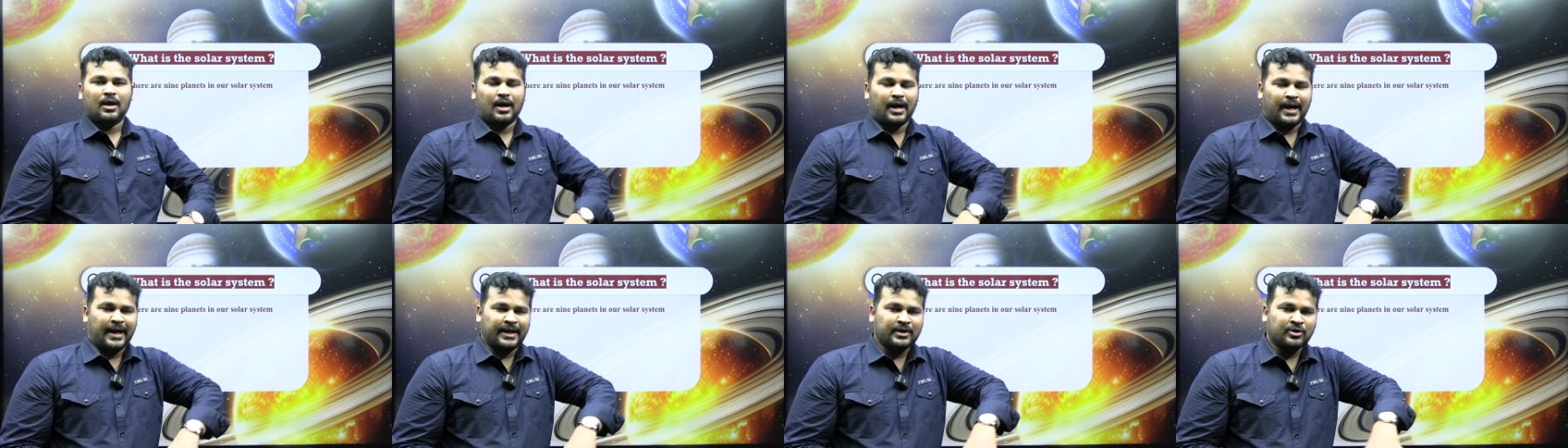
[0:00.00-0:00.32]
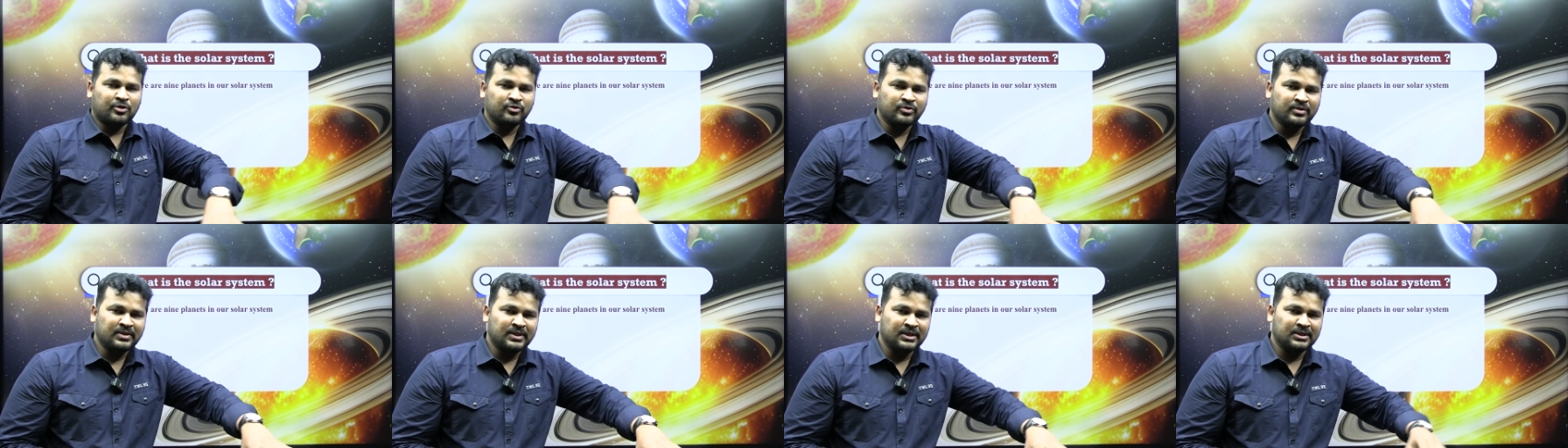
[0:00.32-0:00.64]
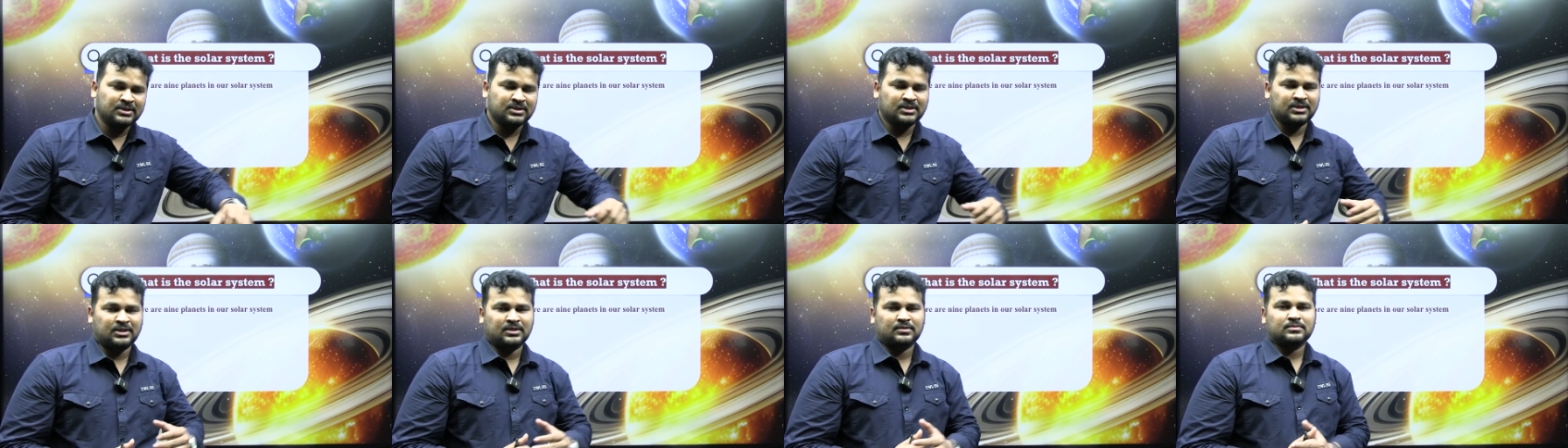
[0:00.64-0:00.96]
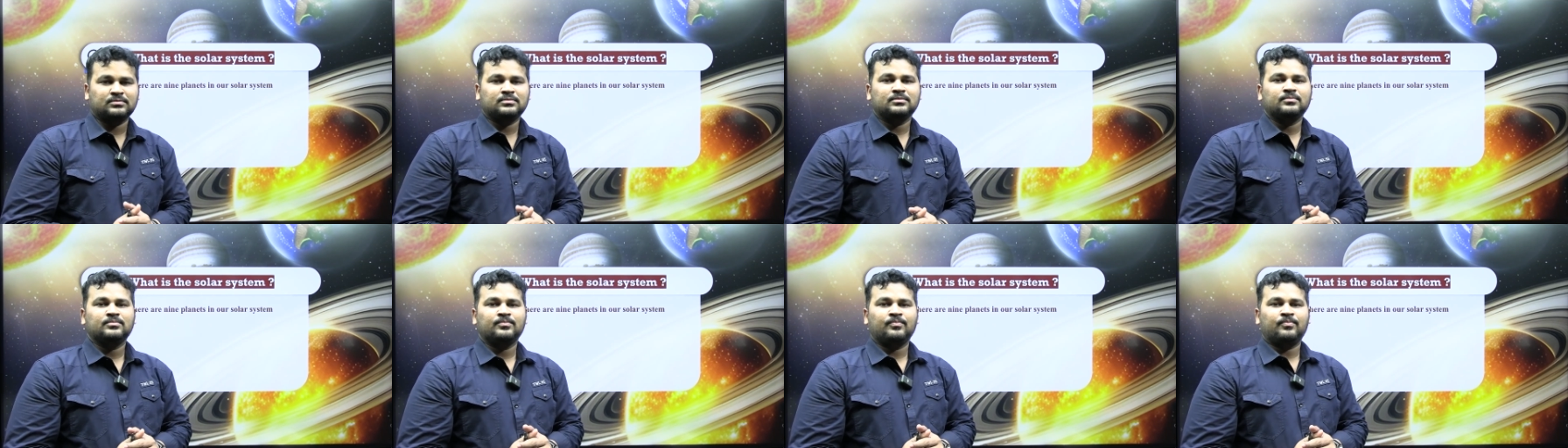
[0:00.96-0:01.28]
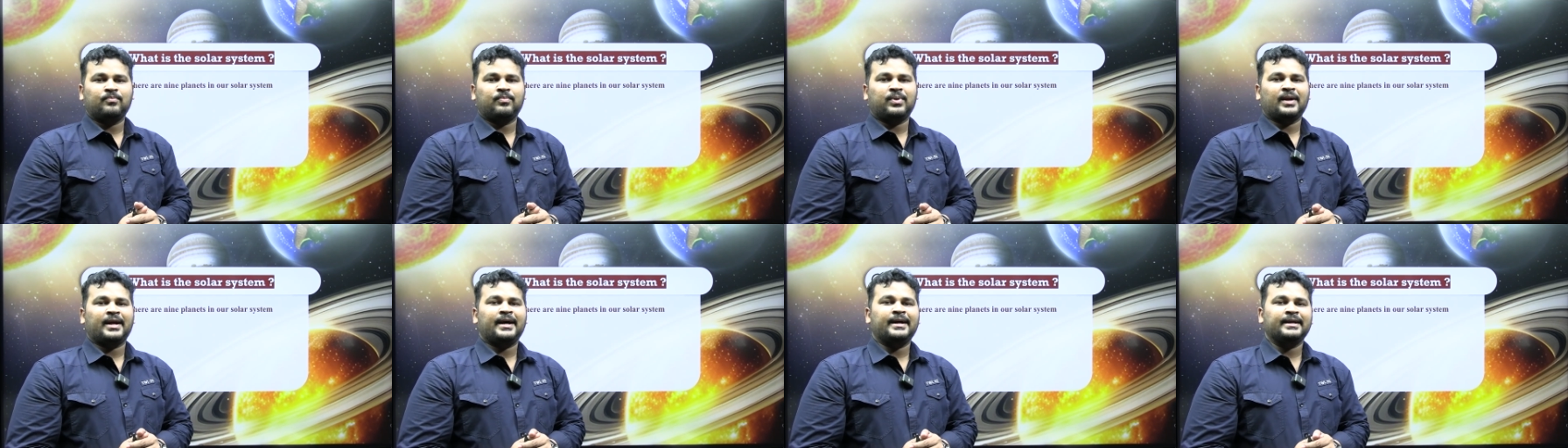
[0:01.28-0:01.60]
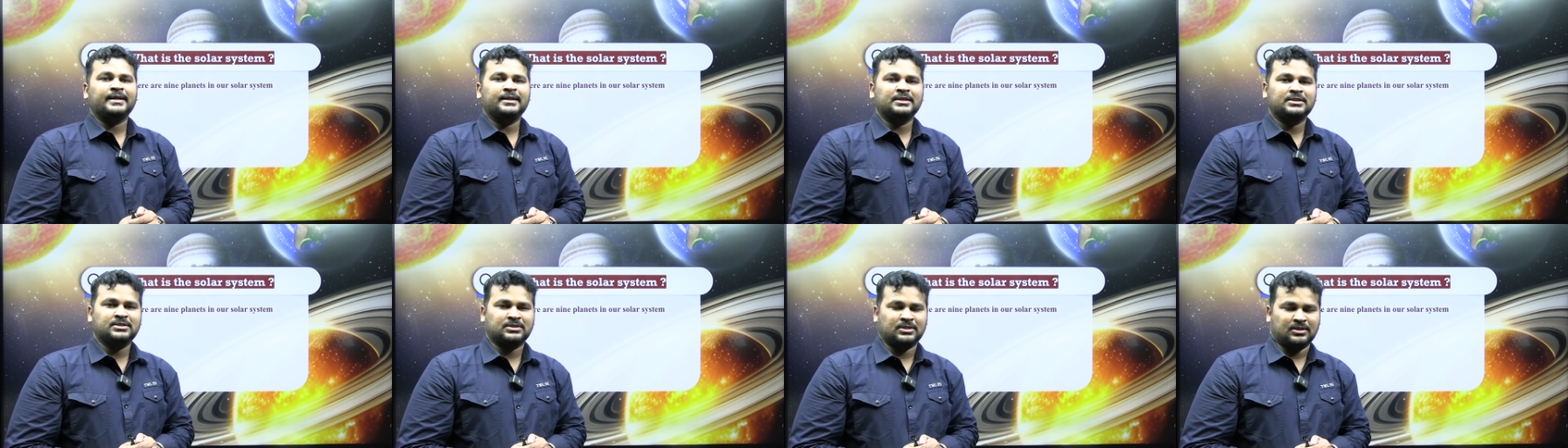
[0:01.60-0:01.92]
around the sun,
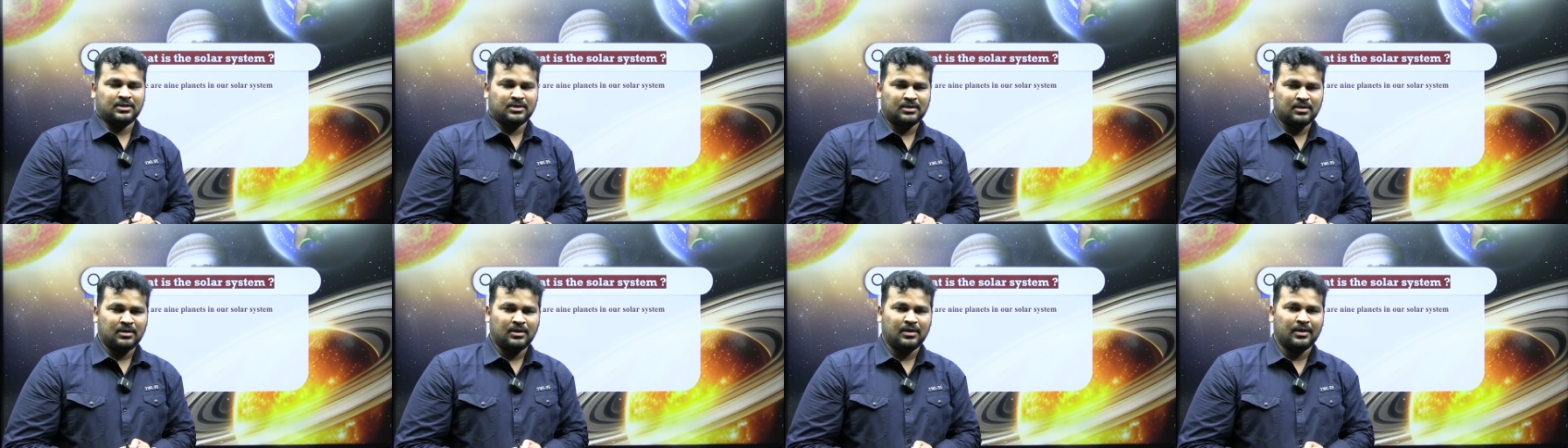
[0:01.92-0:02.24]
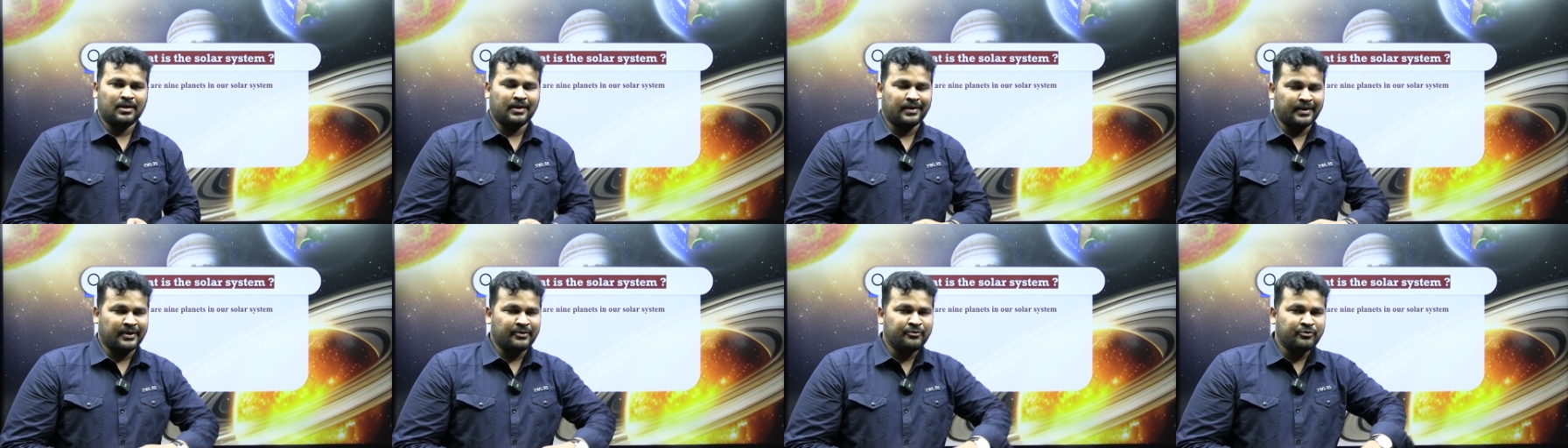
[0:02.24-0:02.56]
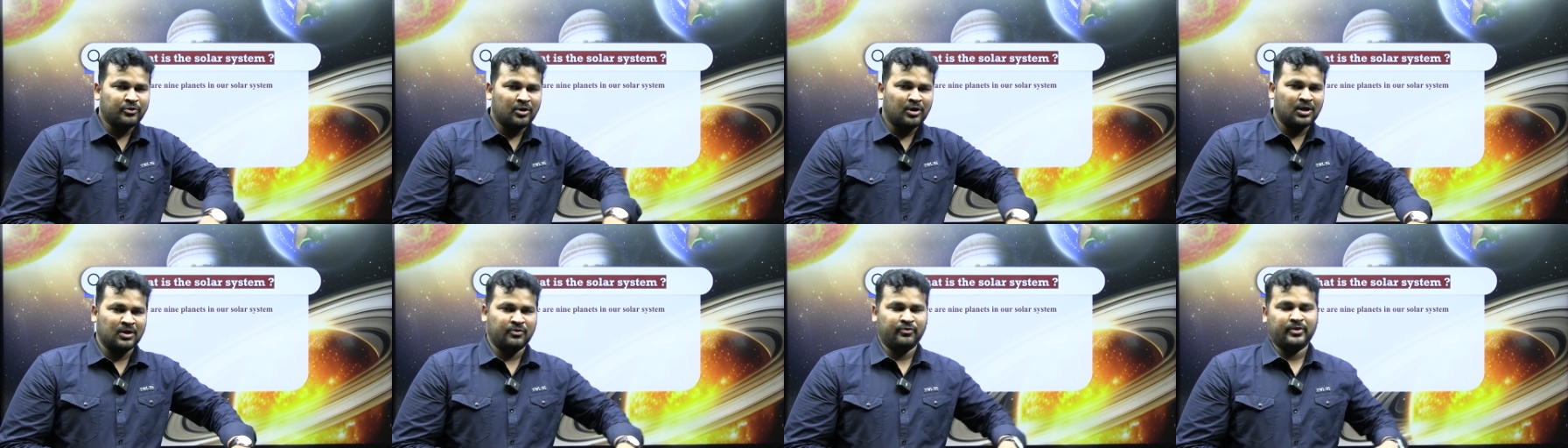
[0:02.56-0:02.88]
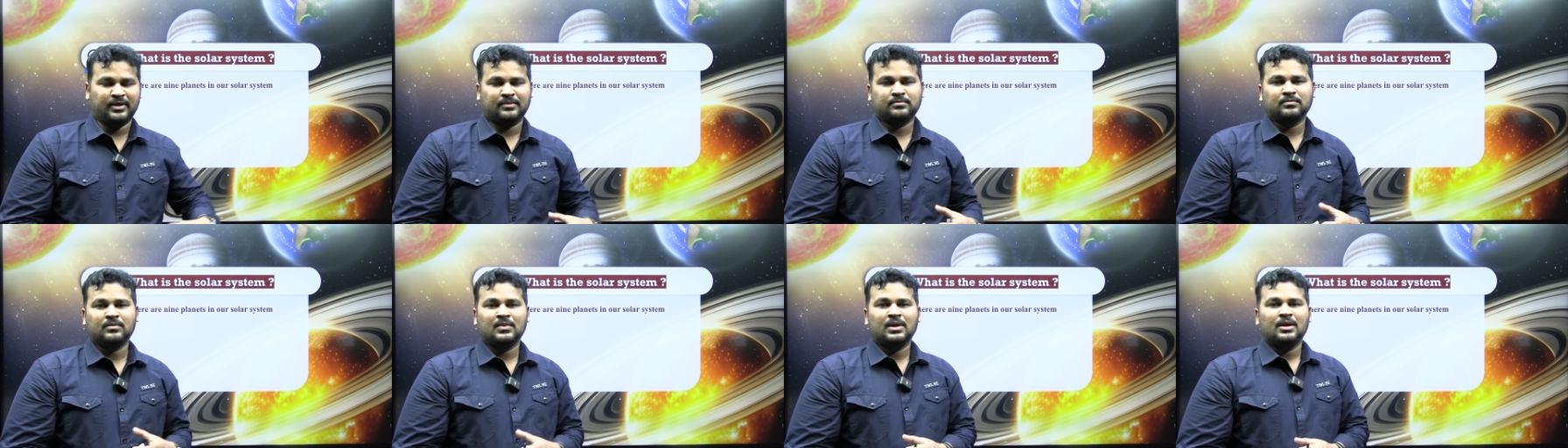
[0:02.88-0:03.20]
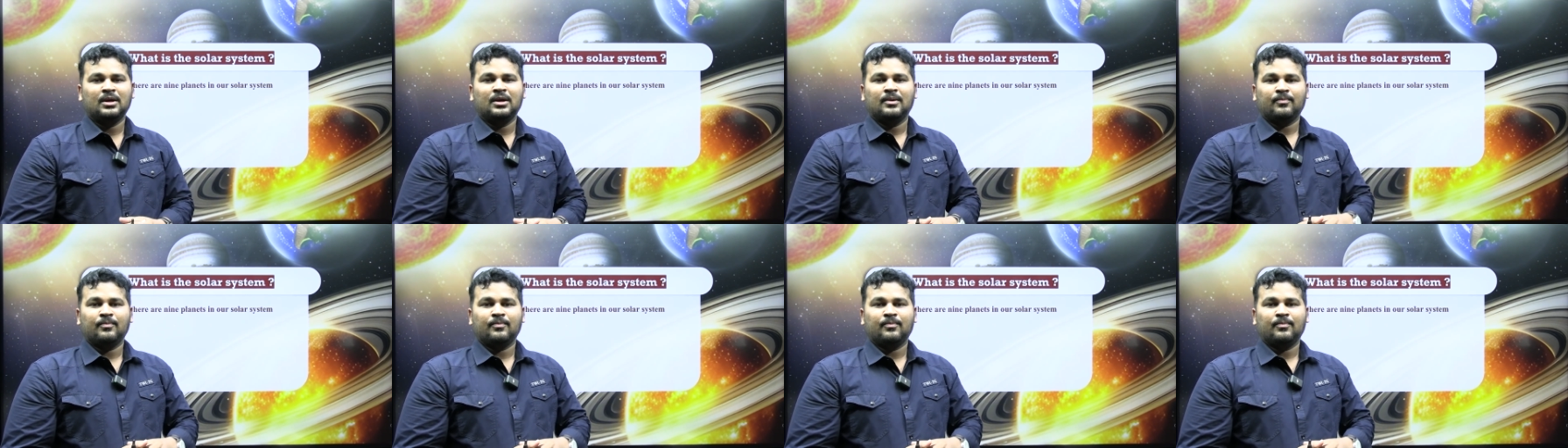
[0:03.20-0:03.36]
planets are revolving